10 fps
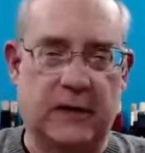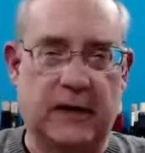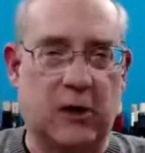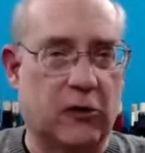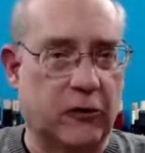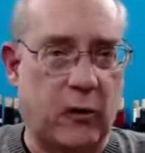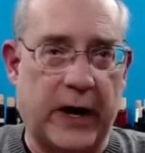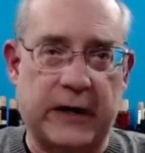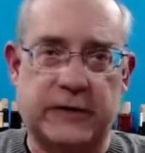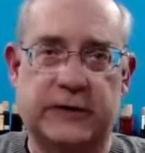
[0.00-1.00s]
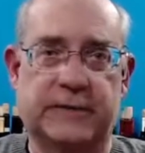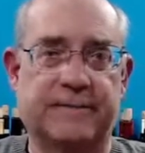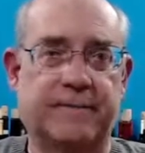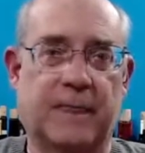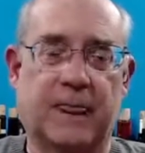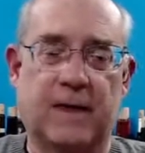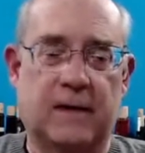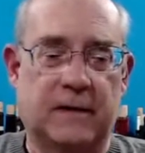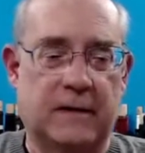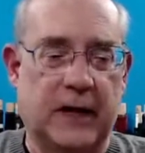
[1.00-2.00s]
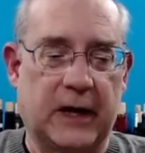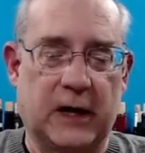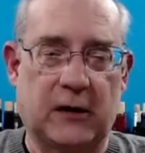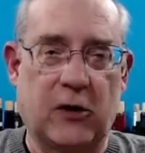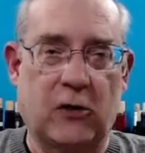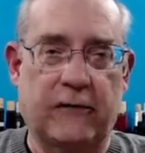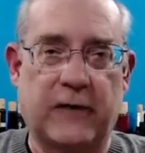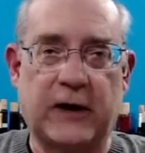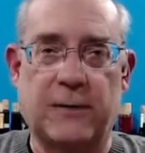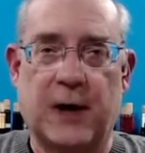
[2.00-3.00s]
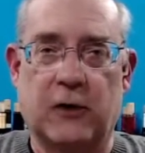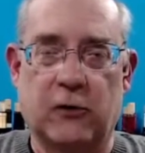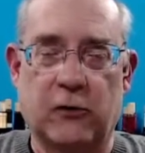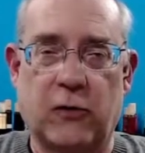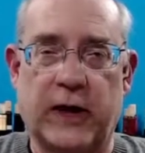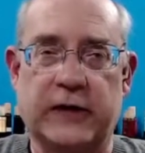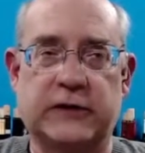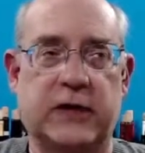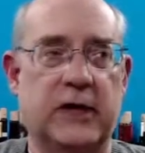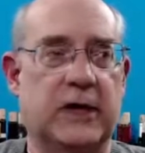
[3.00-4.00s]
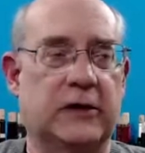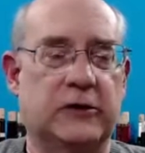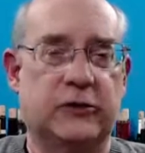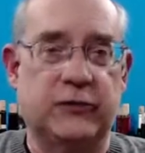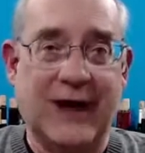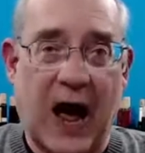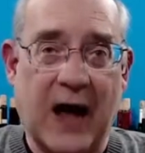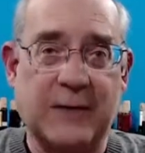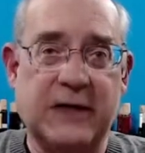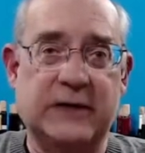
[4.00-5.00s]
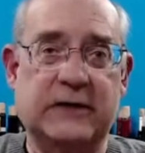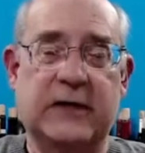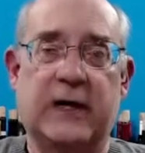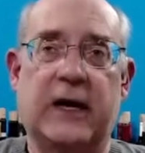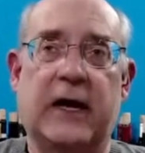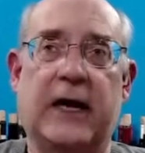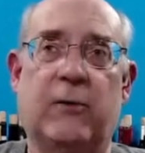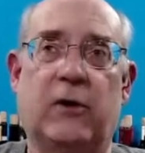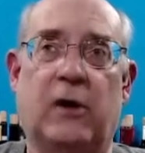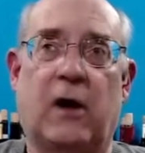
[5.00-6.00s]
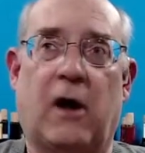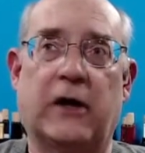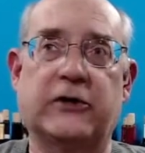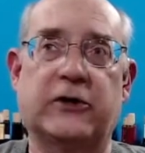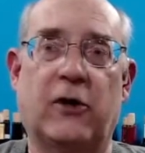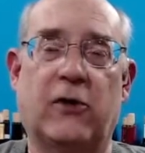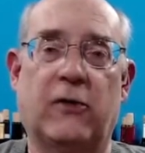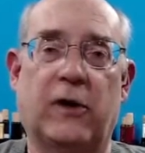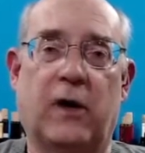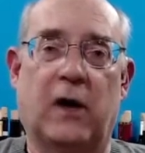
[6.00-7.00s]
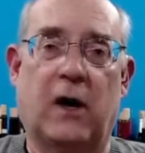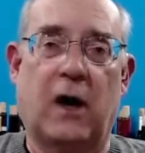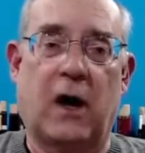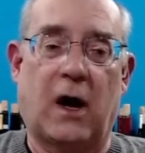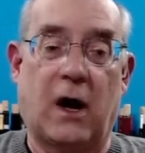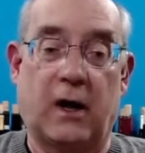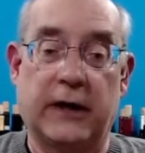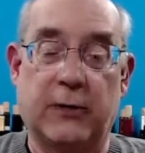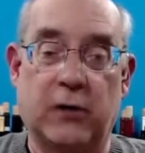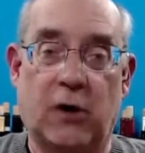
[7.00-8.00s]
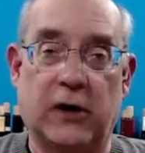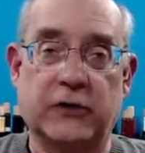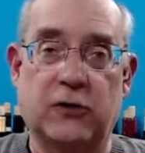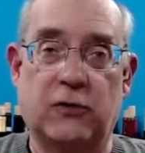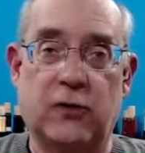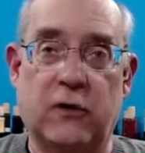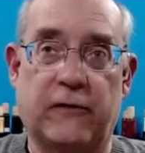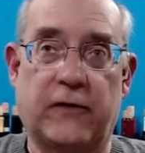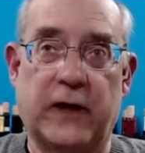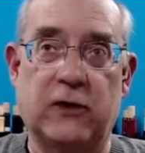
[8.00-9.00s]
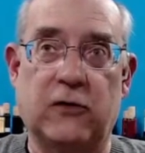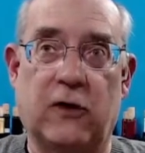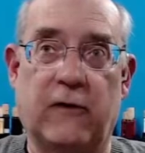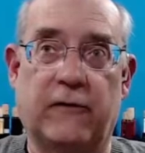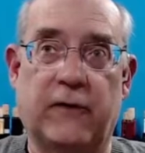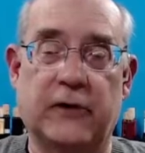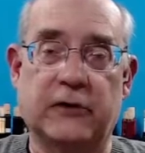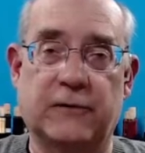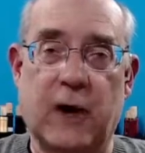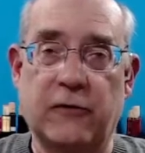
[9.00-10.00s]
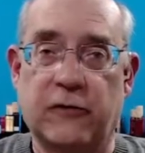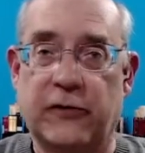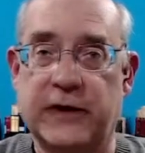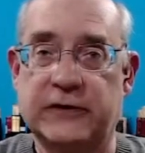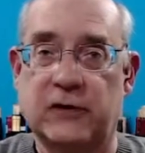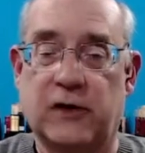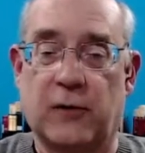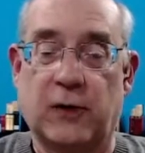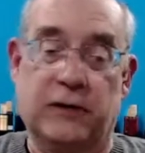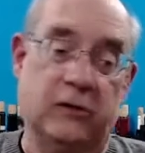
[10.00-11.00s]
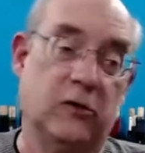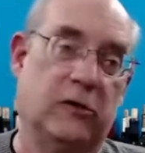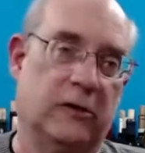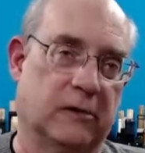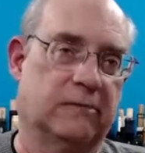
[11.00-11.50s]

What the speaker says: earthquakes, that it'll notify you about earthquakes, tsunamis. It will also notify you of some other things that are not really nuclear.